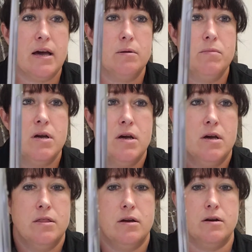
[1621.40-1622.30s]
them,
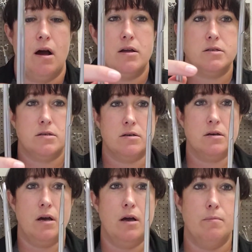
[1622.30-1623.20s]
they're not.
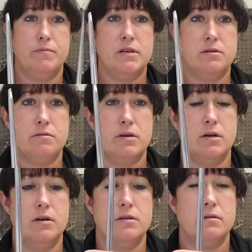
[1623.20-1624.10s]
These are
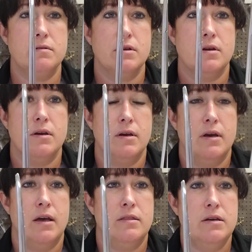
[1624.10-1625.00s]
thinner,
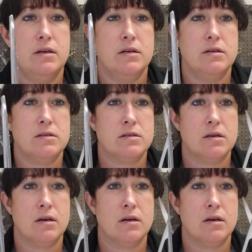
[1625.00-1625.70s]
and these,